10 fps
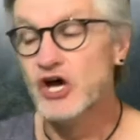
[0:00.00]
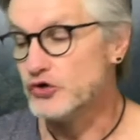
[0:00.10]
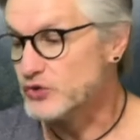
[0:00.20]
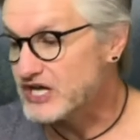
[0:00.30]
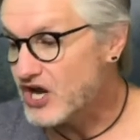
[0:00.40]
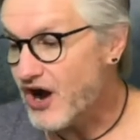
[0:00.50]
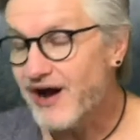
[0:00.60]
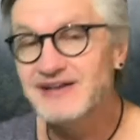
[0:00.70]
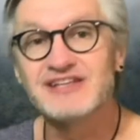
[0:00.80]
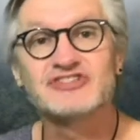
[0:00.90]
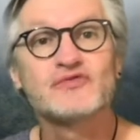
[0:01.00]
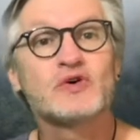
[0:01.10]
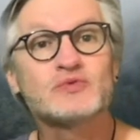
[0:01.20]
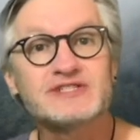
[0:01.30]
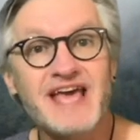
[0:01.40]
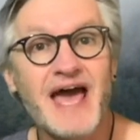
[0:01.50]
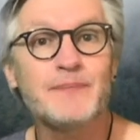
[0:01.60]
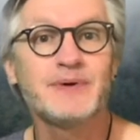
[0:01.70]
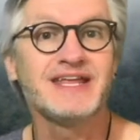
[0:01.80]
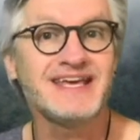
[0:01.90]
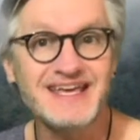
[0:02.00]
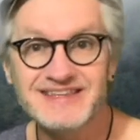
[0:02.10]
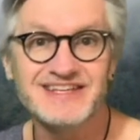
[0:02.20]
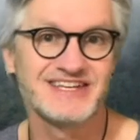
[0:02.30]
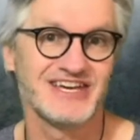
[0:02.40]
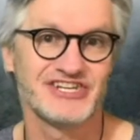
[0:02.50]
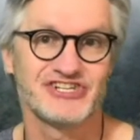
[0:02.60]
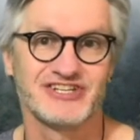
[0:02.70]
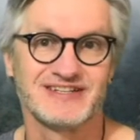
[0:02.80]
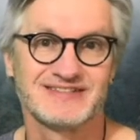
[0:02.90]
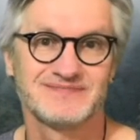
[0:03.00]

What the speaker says: regardless of what was happening in the nation.